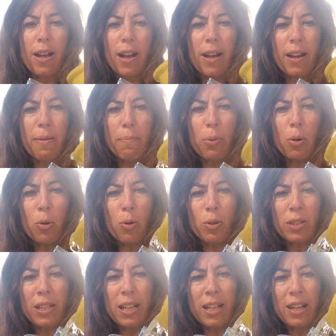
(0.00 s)
and it
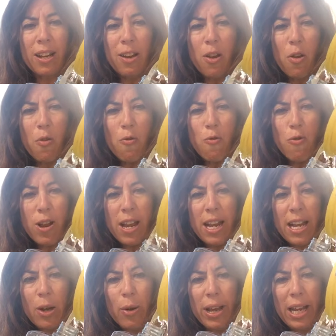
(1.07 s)
pours in really
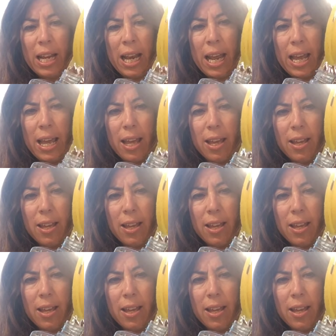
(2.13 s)
quickly.